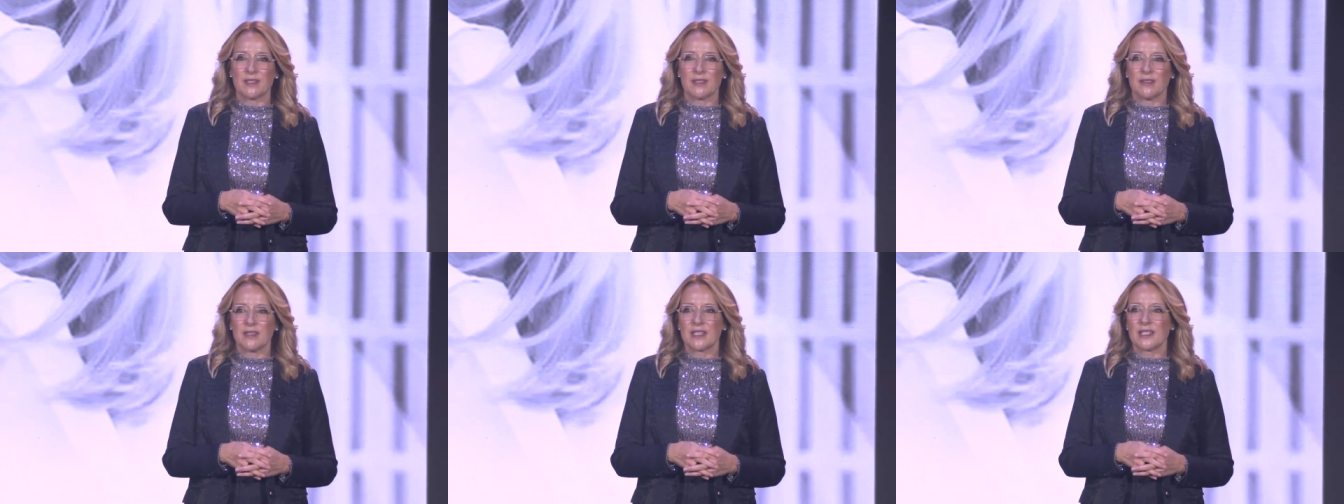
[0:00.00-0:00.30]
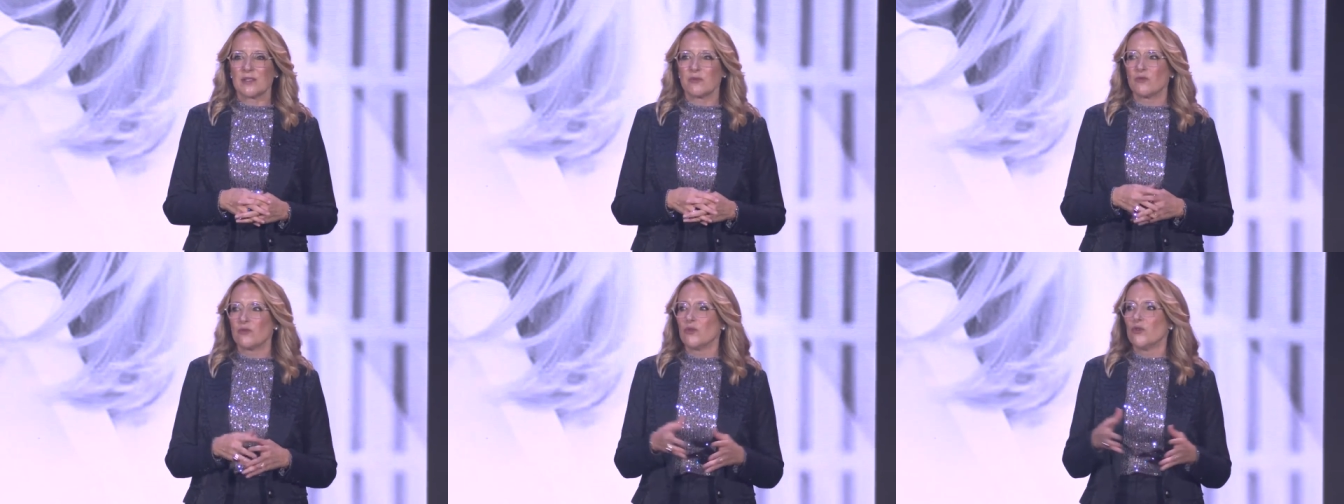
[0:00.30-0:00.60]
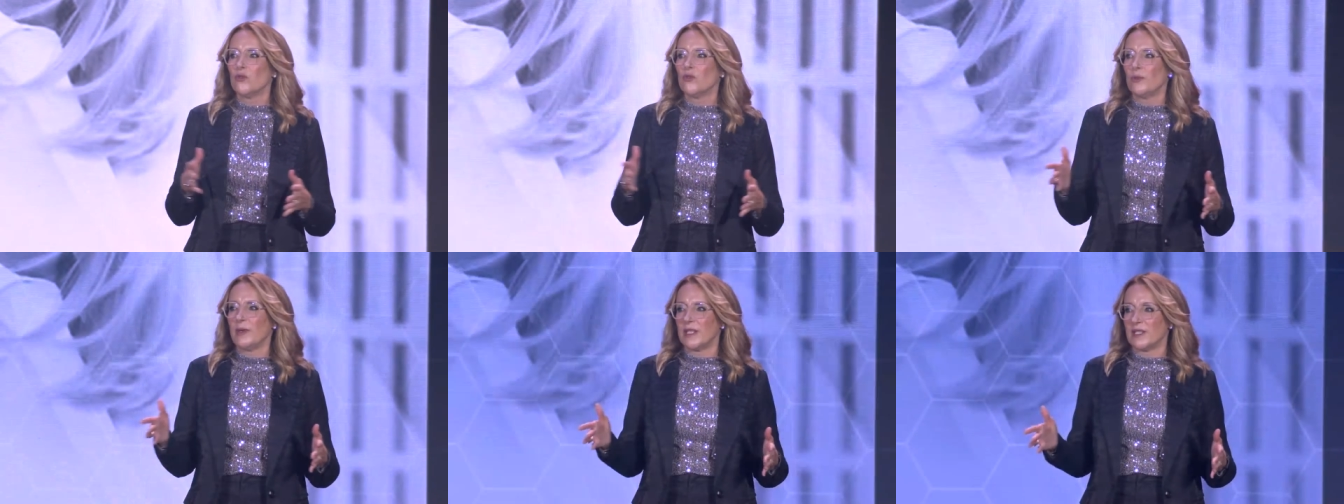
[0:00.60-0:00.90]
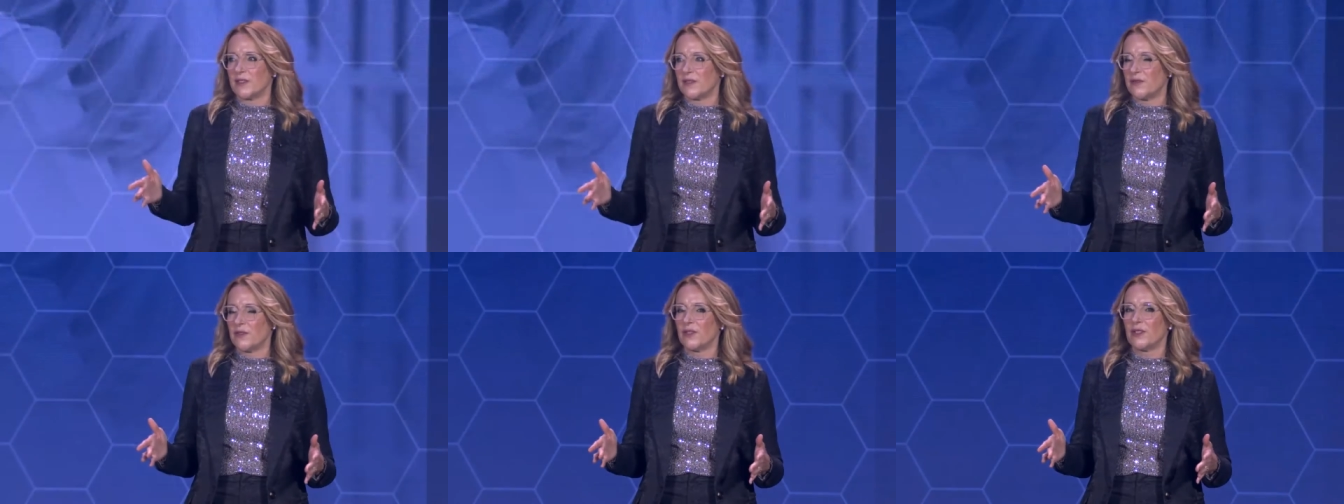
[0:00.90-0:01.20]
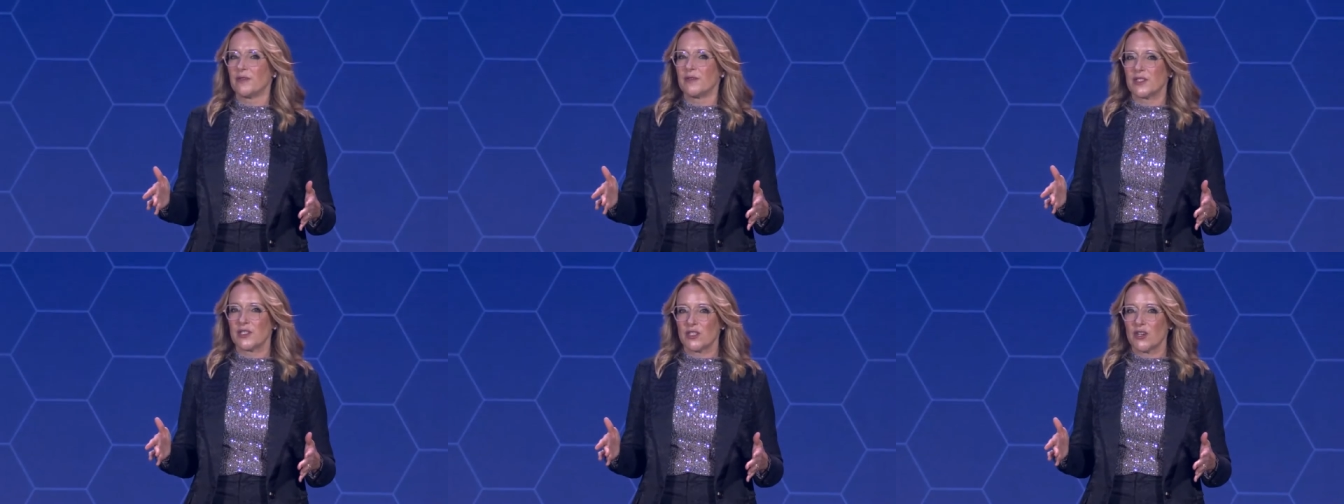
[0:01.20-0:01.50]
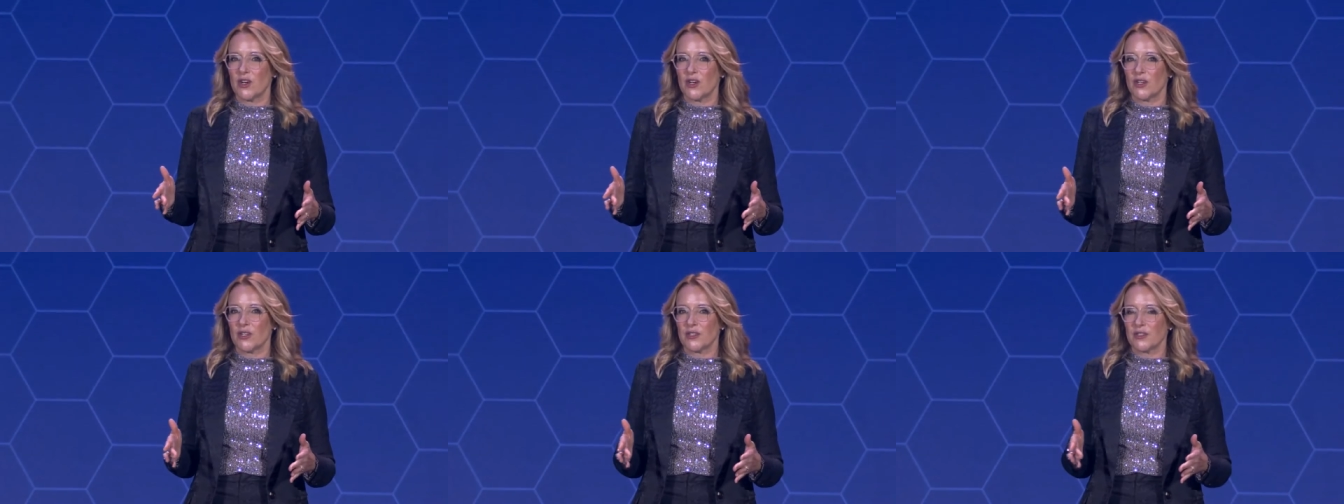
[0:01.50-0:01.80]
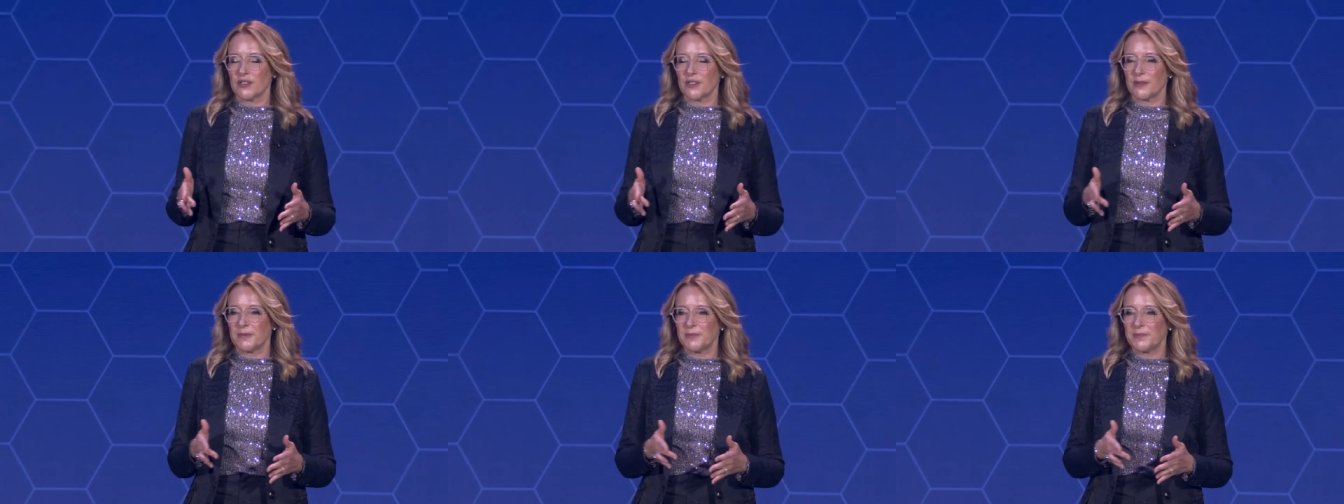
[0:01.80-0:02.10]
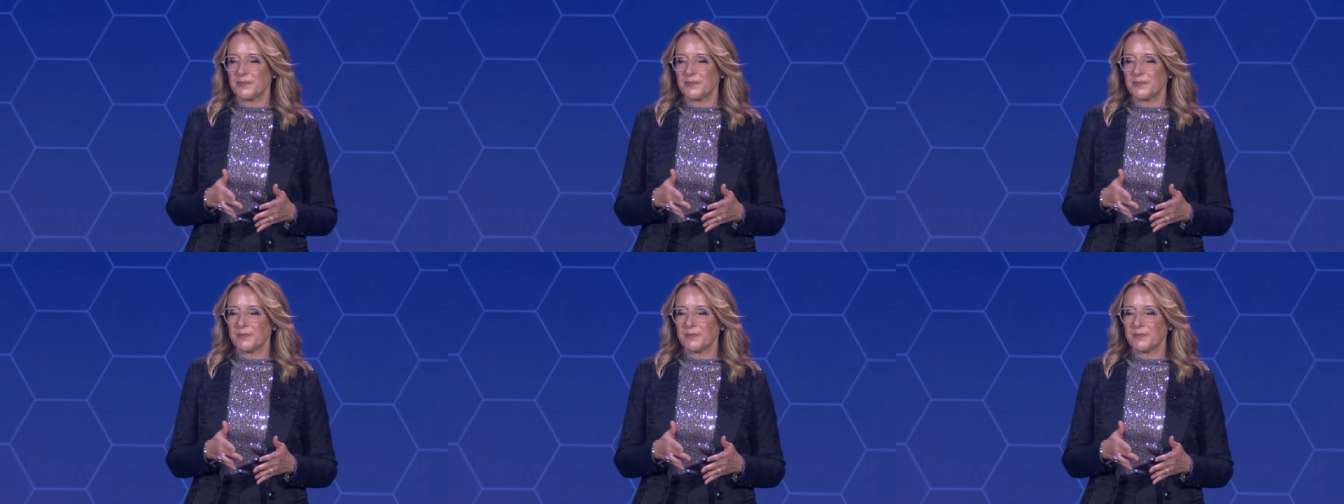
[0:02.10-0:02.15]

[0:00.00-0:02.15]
This room is full of stars.